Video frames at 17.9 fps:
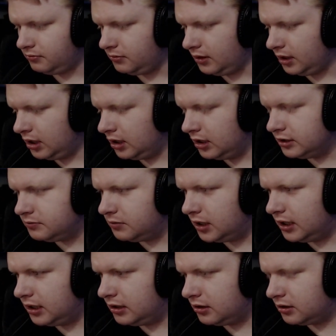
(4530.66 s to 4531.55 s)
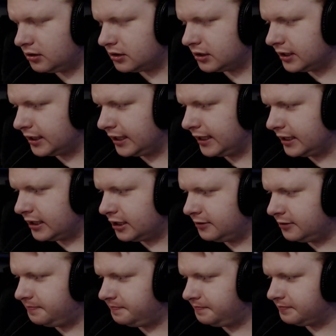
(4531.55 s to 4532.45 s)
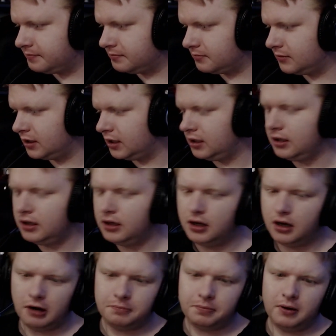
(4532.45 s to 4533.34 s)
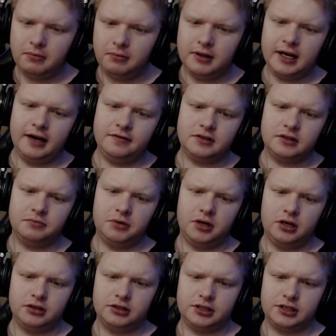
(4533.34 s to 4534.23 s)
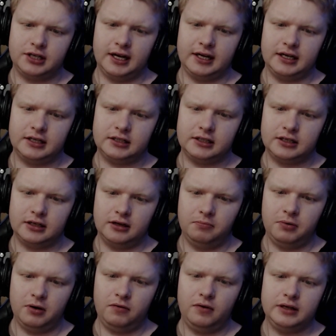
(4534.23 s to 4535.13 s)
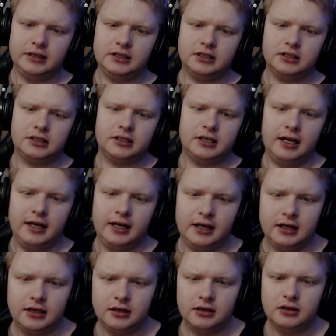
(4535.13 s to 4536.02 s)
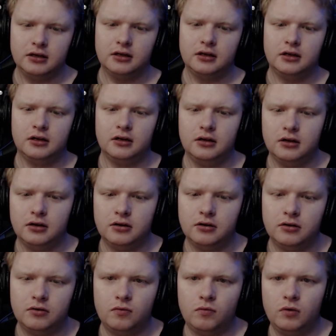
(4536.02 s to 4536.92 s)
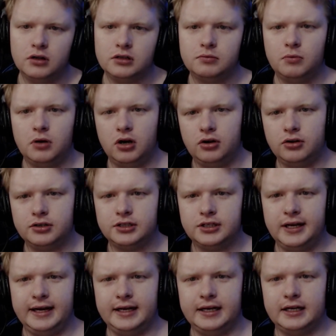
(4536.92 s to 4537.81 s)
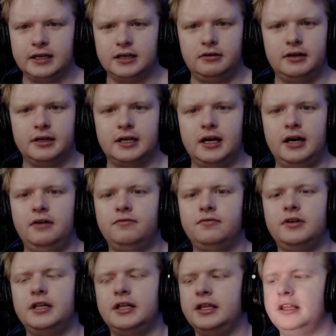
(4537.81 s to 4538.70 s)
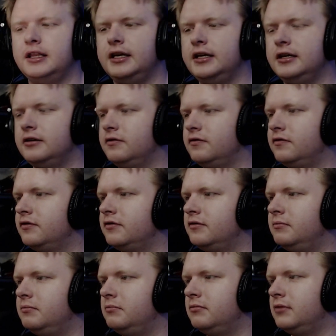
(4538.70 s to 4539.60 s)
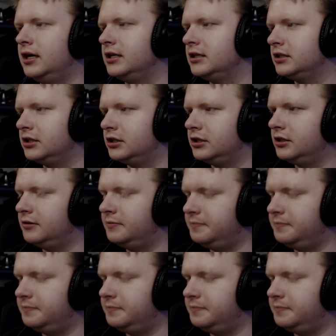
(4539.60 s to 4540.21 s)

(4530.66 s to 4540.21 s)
Here's my other hot take. I probably have some hot takes, but when you say, what's my hot take? I can't really think of much.